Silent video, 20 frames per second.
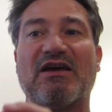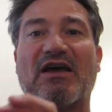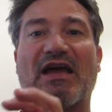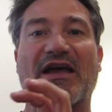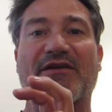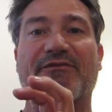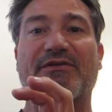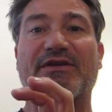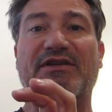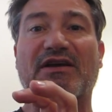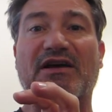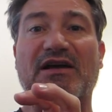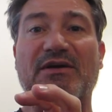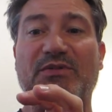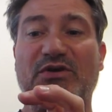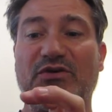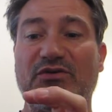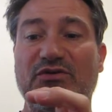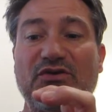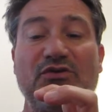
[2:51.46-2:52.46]
every
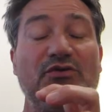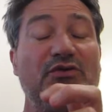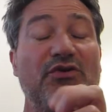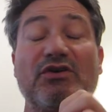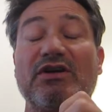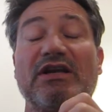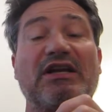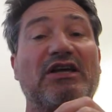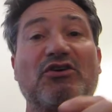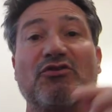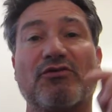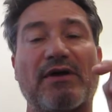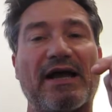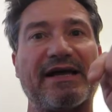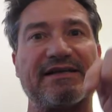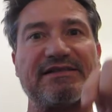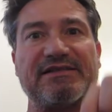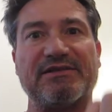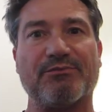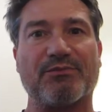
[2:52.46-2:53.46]
time you do, you're going to
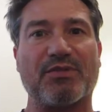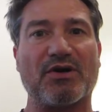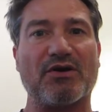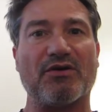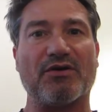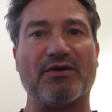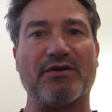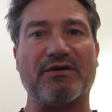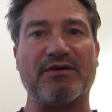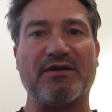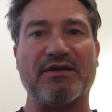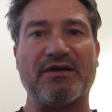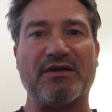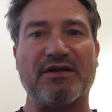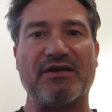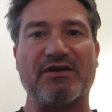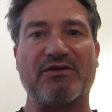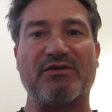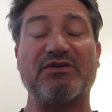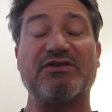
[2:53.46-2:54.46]
crash and burn
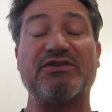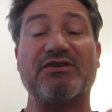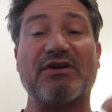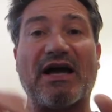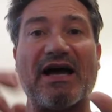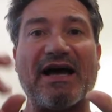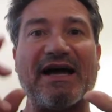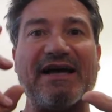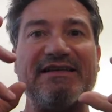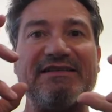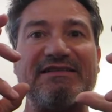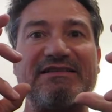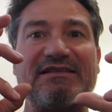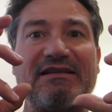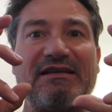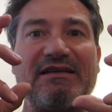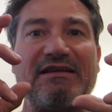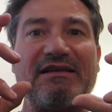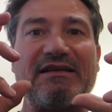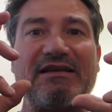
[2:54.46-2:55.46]
because your eyes
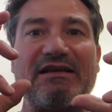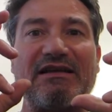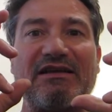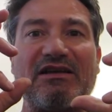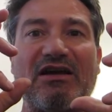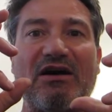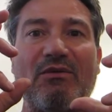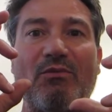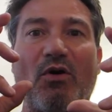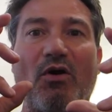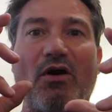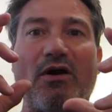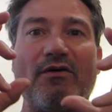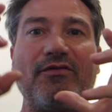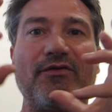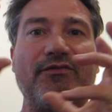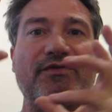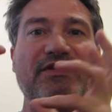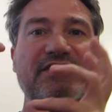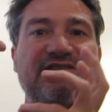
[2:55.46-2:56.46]
come
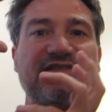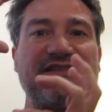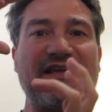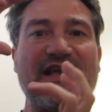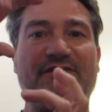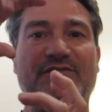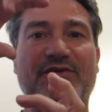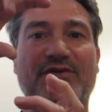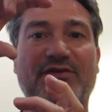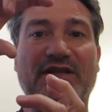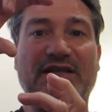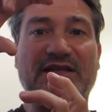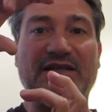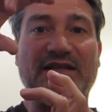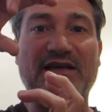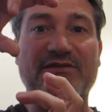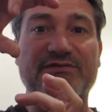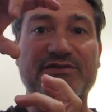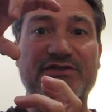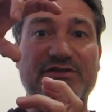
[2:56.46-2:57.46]
off of the Savior that
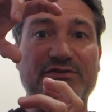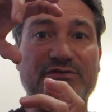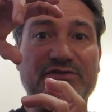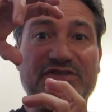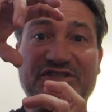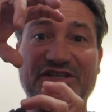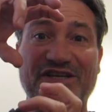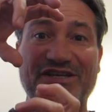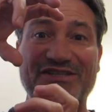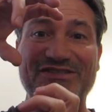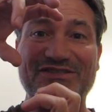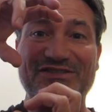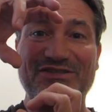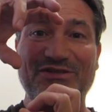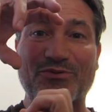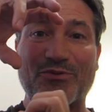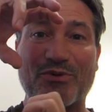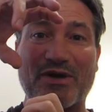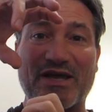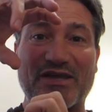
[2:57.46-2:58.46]
loves you just
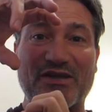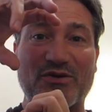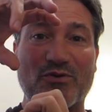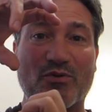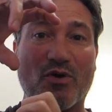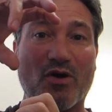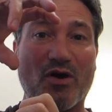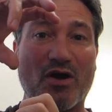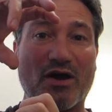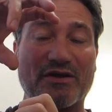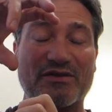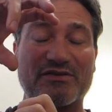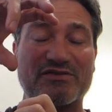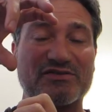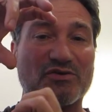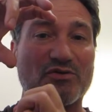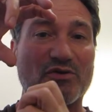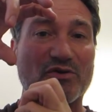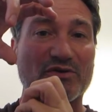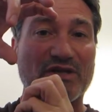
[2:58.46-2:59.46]
the way you are. It's
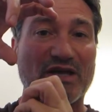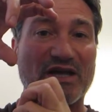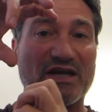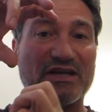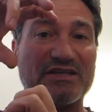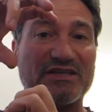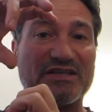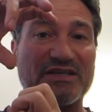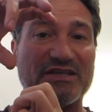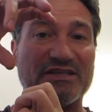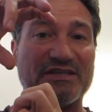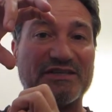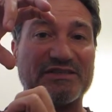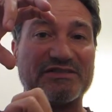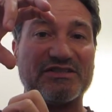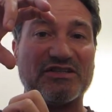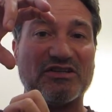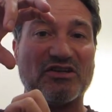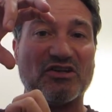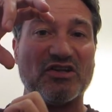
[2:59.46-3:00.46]
called
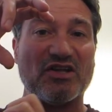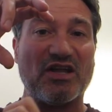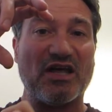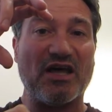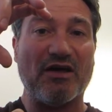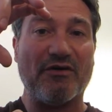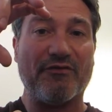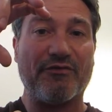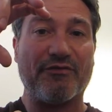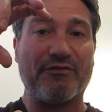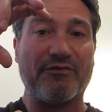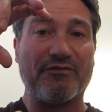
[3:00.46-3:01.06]
unconditional love.